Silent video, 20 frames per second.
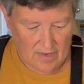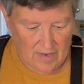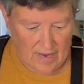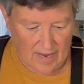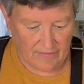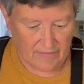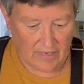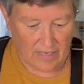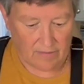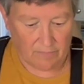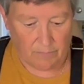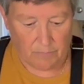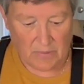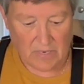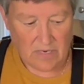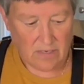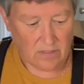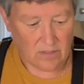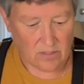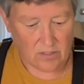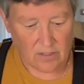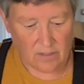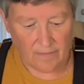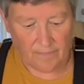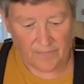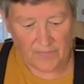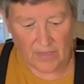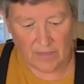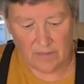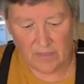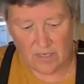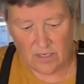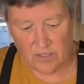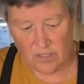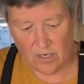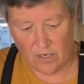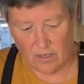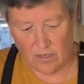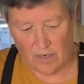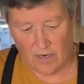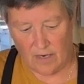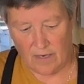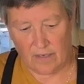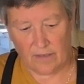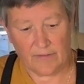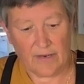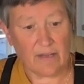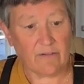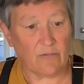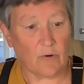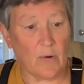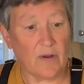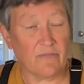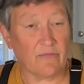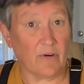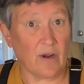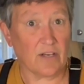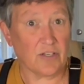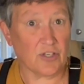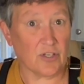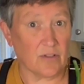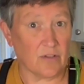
I've got beans, and these are not quite fresh.